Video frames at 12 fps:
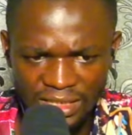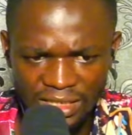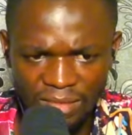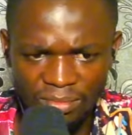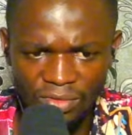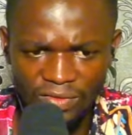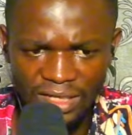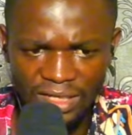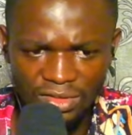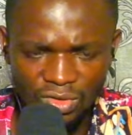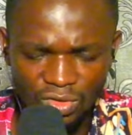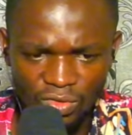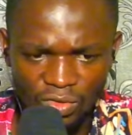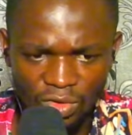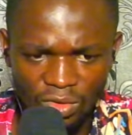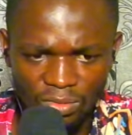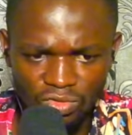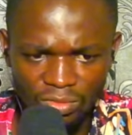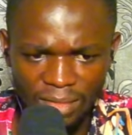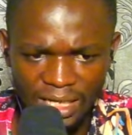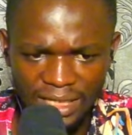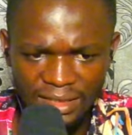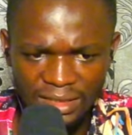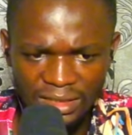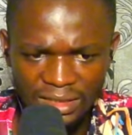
A move like this also comes to mind.